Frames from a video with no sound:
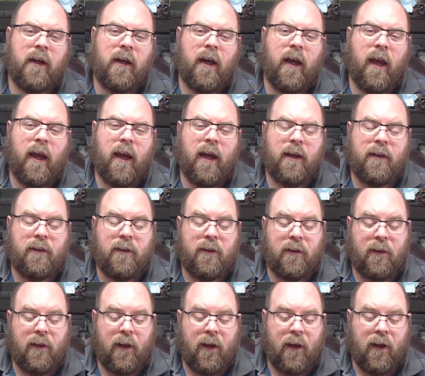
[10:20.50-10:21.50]
And
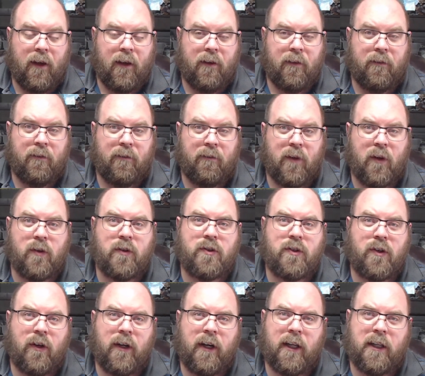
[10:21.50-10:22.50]
those
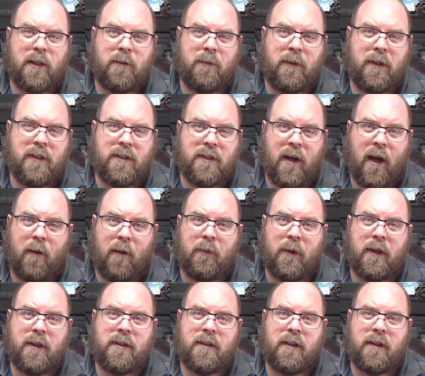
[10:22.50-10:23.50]
turned out to be
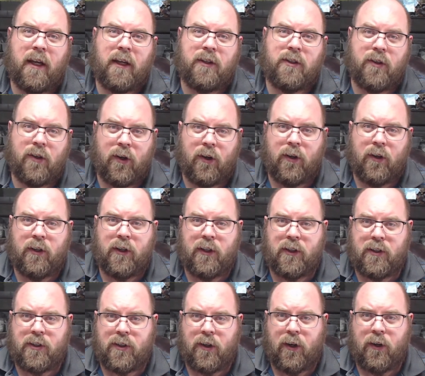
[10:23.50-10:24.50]
zombies, and they turned
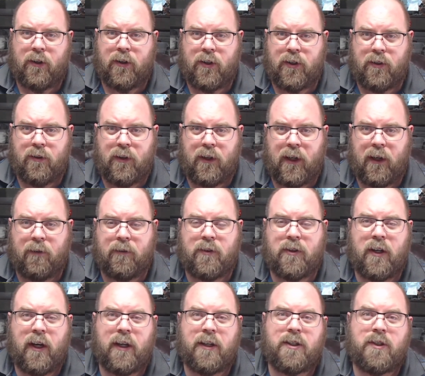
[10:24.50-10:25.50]
and started to give
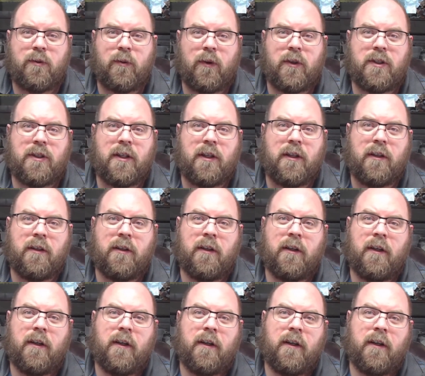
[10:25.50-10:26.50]
chase towards
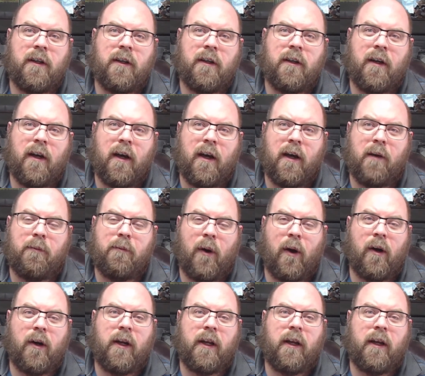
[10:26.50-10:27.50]
the
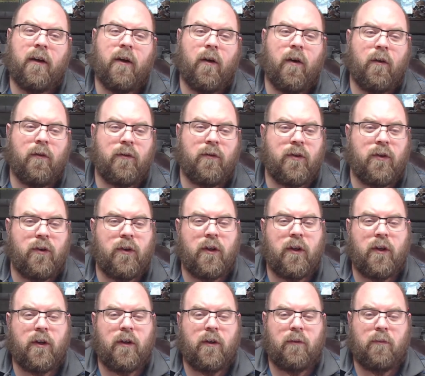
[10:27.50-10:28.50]
party. To
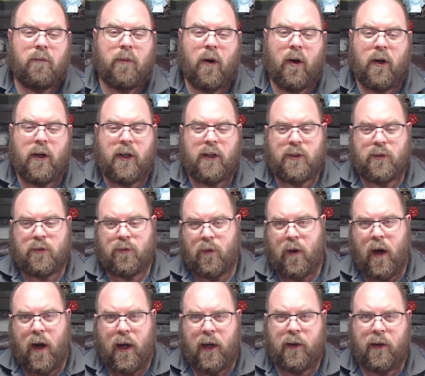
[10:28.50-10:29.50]
the party's
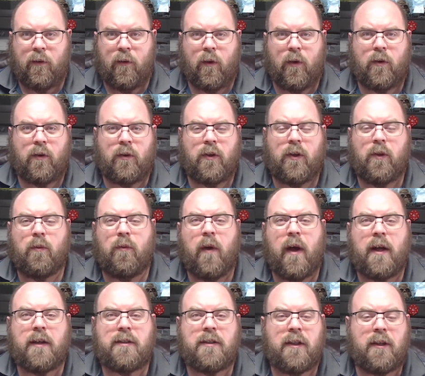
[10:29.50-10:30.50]
right, or to the
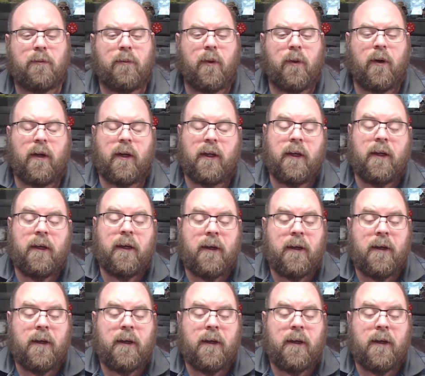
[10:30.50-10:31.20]
west of the party,